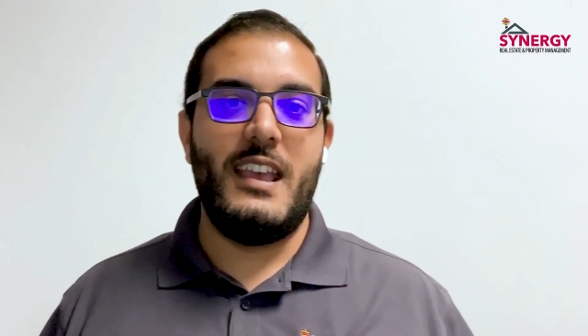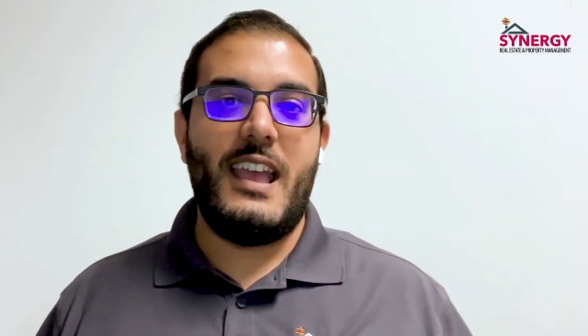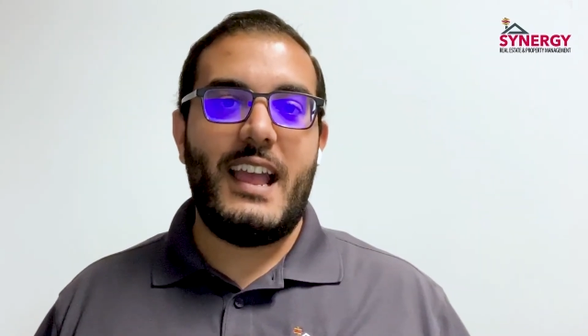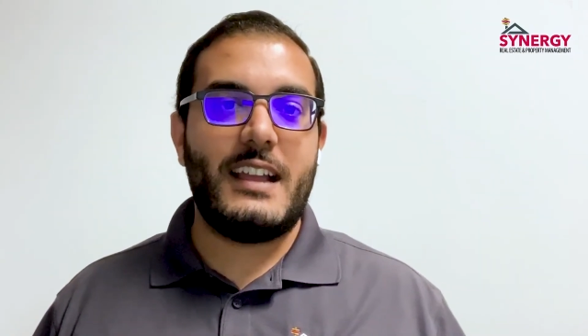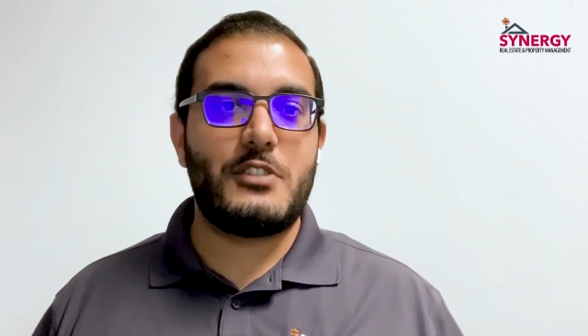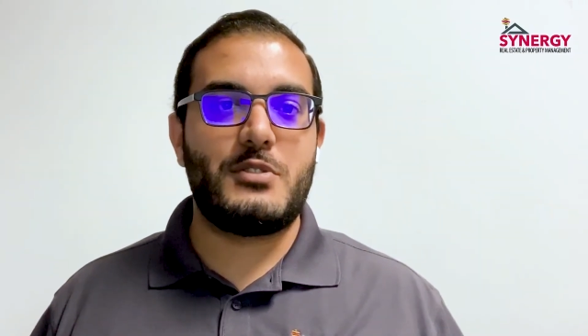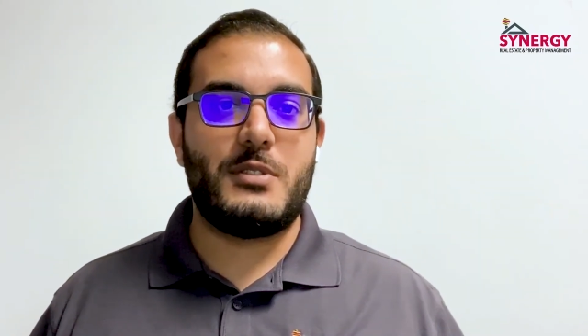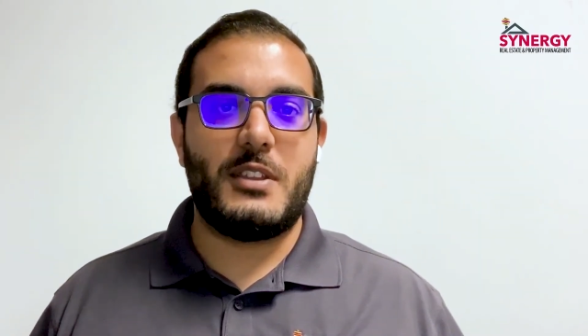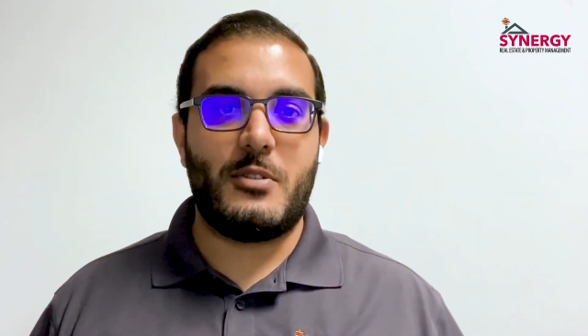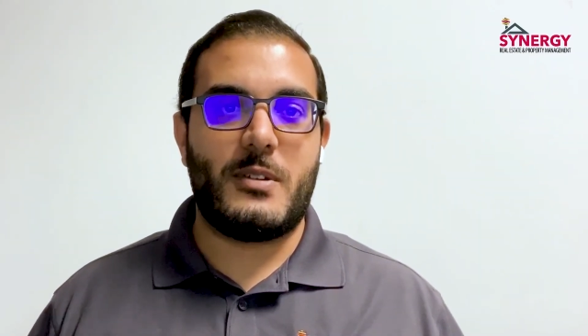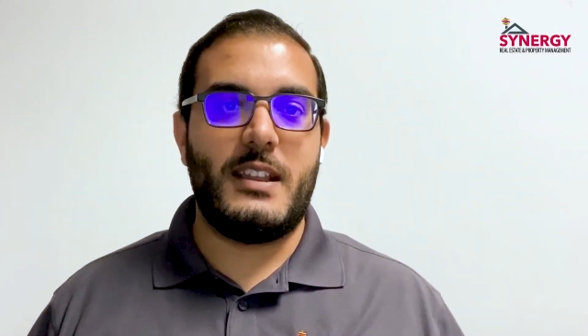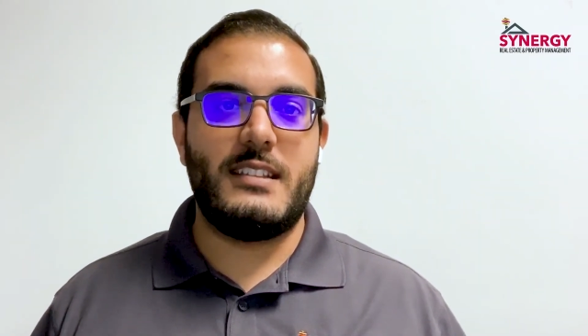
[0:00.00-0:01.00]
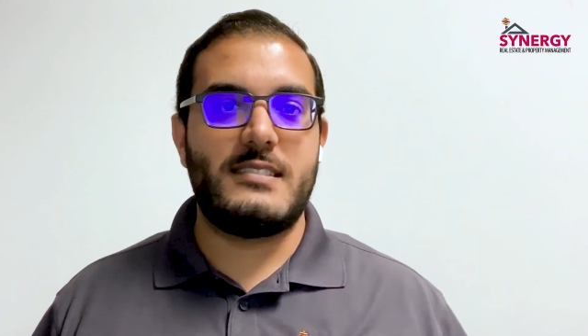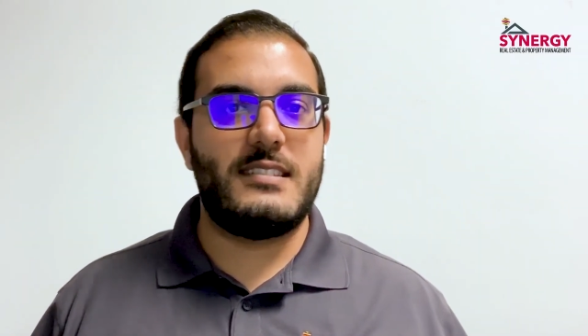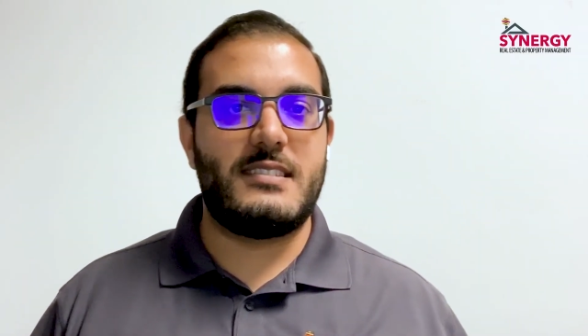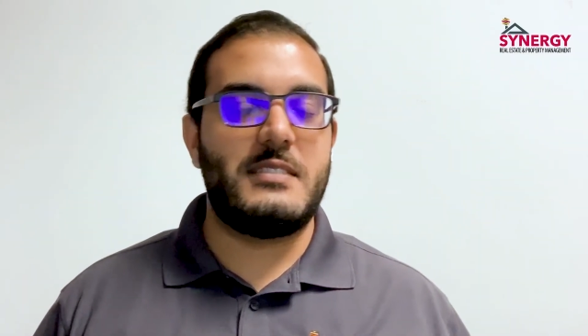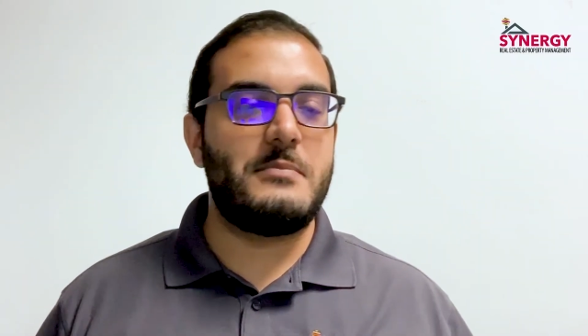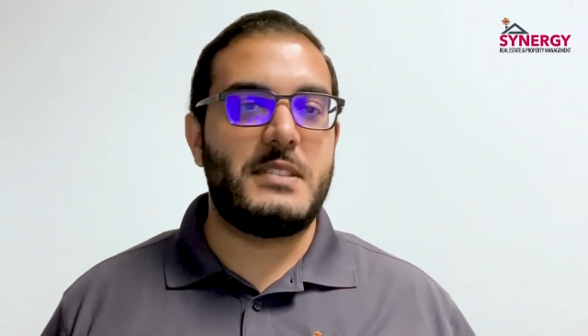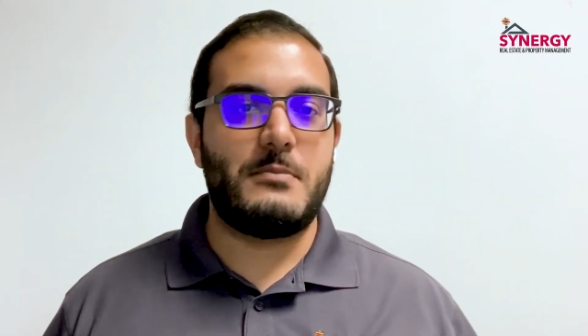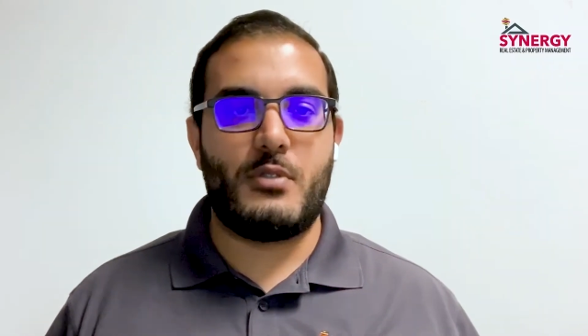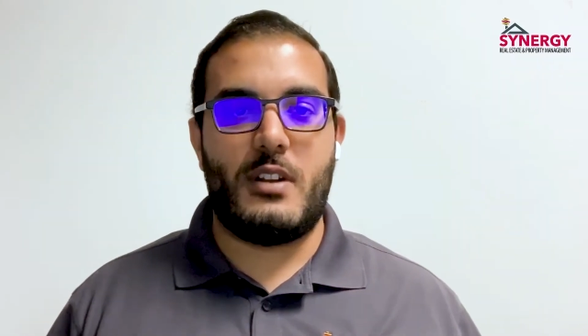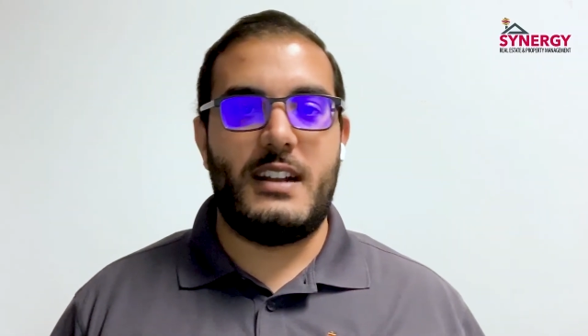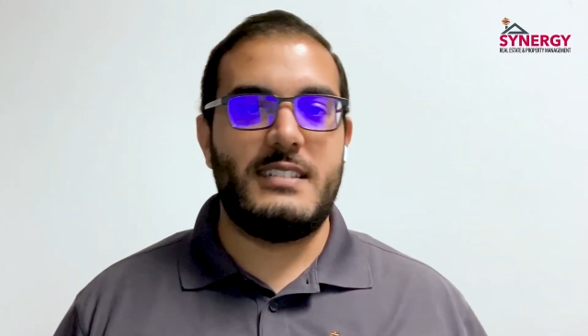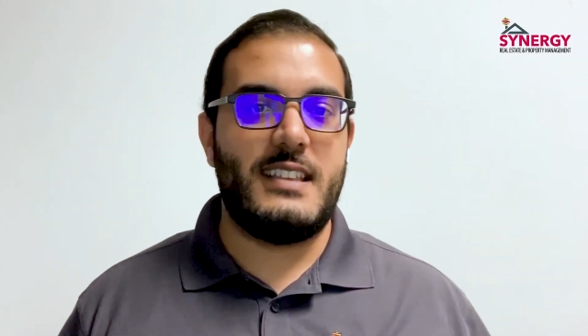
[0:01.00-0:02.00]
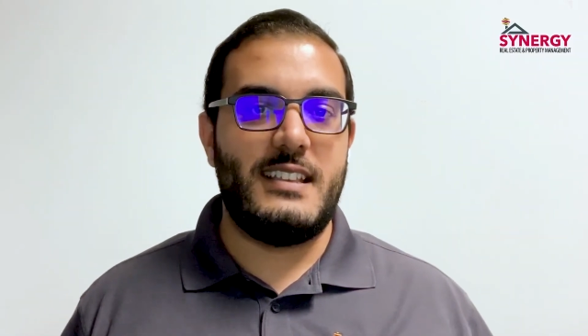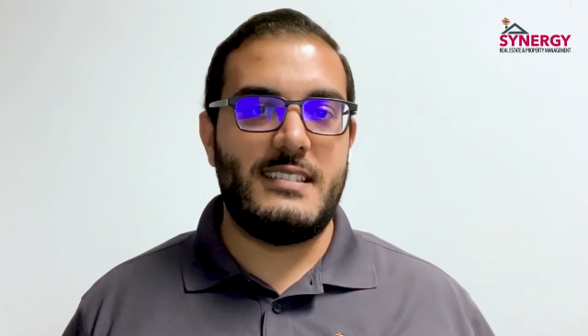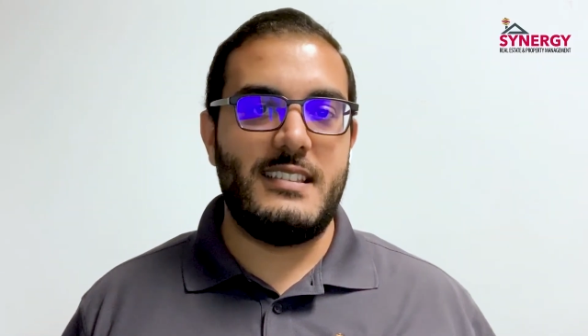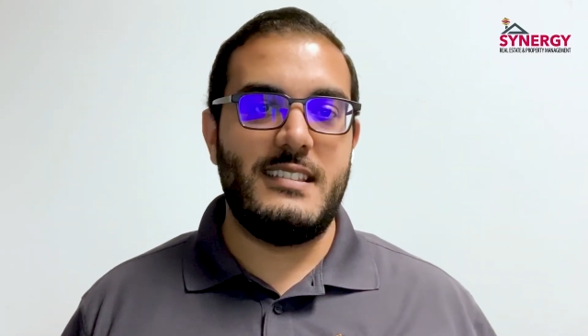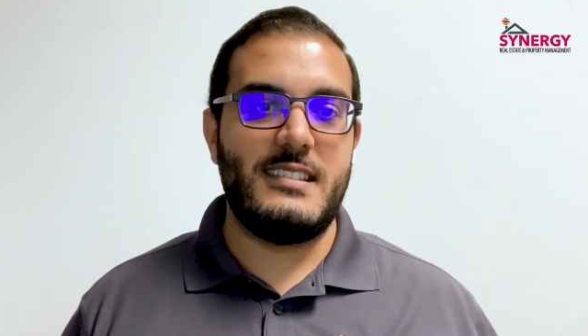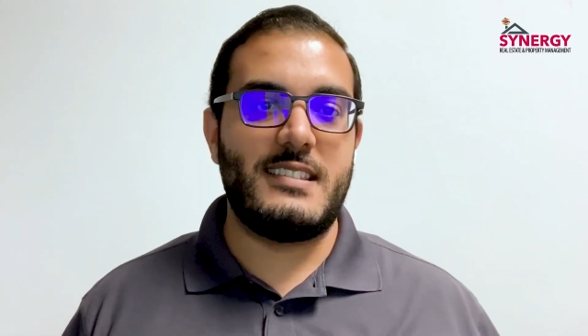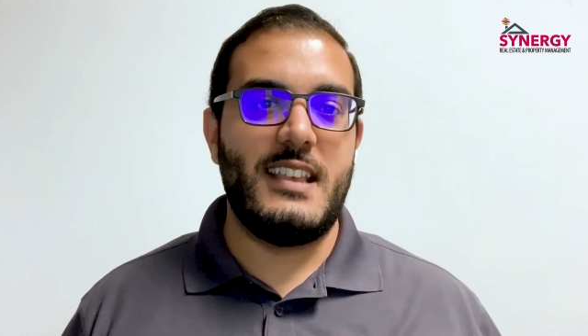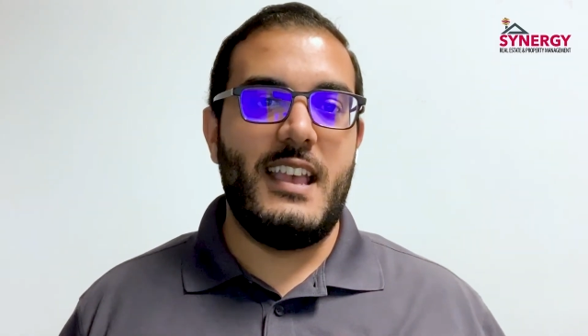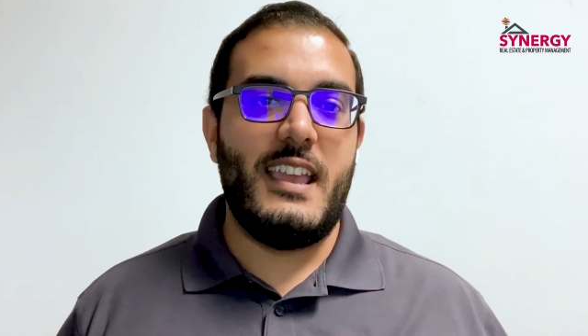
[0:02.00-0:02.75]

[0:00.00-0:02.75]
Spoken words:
actually create systems and processes